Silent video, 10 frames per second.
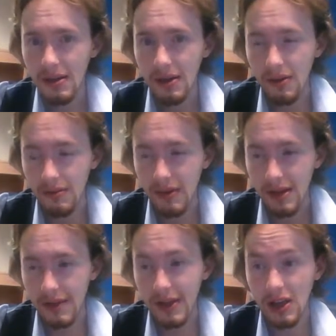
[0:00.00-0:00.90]
Oh,
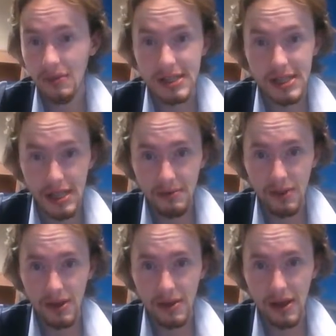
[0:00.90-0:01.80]
now that I got my
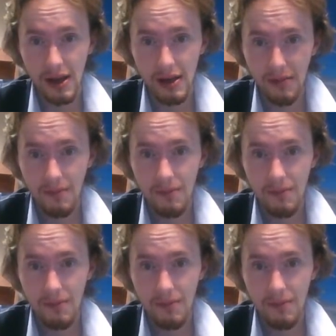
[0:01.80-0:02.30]
World card.